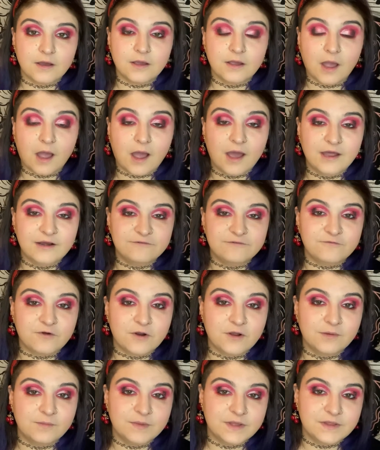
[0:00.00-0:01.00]
got
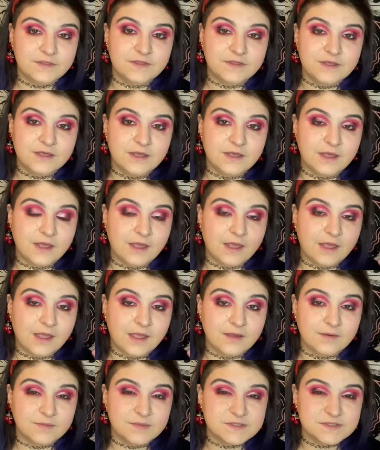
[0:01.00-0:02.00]
from the
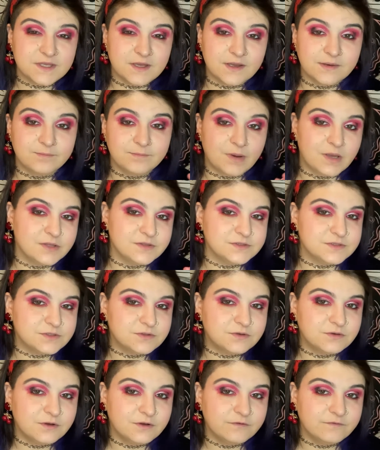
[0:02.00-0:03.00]
Amazon
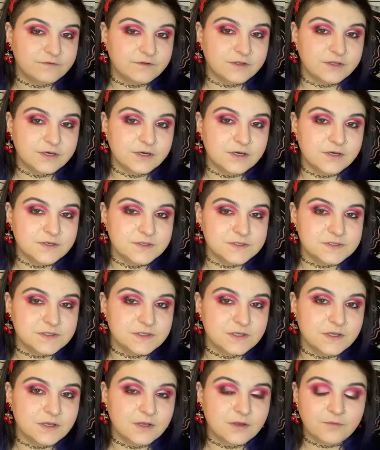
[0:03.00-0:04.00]
bundle of glitters.
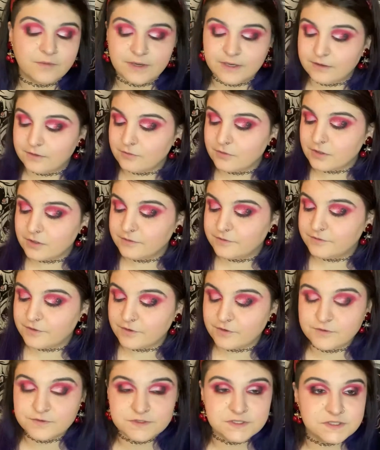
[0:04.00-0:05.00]
When I ordered
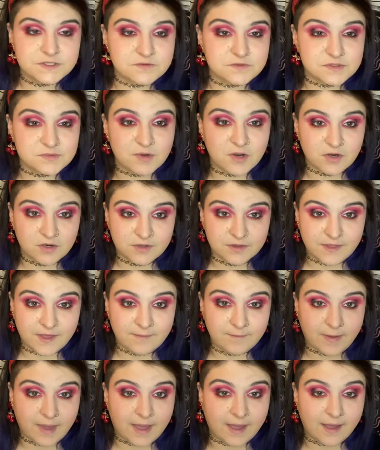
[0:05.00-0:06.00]
those, this was part of
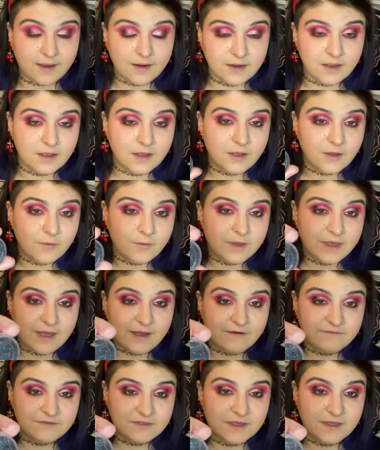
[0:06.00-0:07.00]
that pack. We
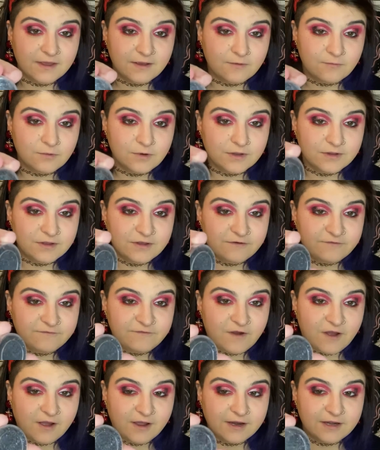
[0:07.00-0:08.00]
have the really
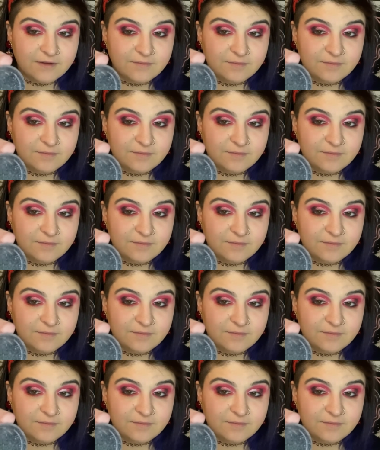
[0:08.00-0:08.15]
fine